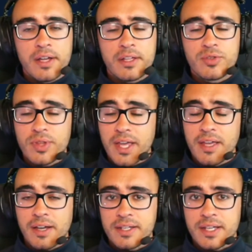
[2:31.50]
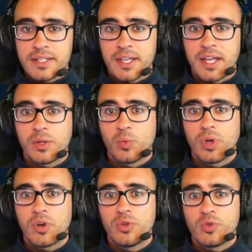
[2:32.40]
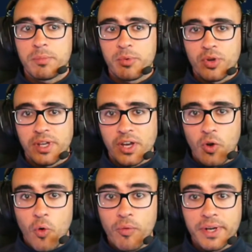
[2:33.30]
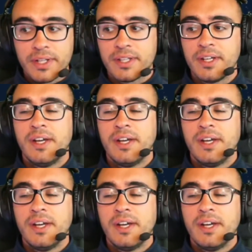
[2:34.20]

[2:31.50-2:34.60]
today, as I said, we're going to deploy oVirt.